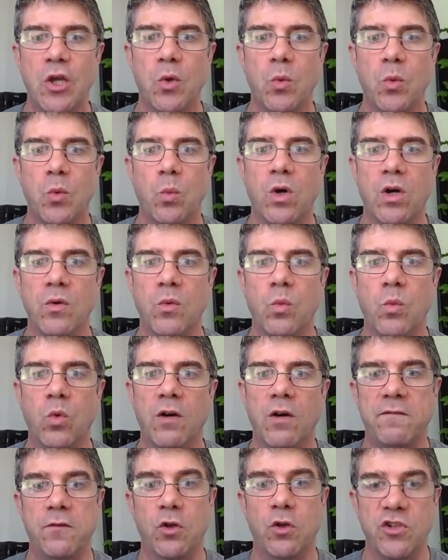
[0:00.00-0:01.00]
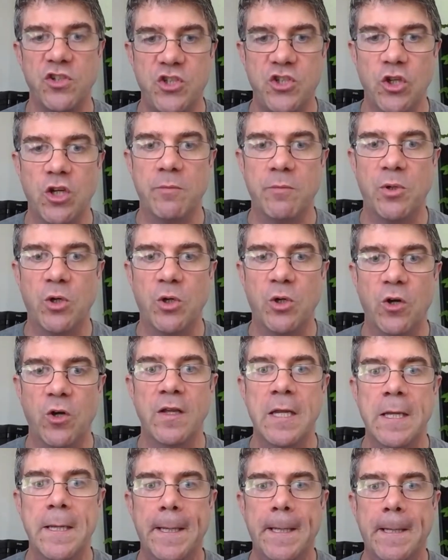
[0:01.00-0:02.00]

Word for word: what, what floats your boat,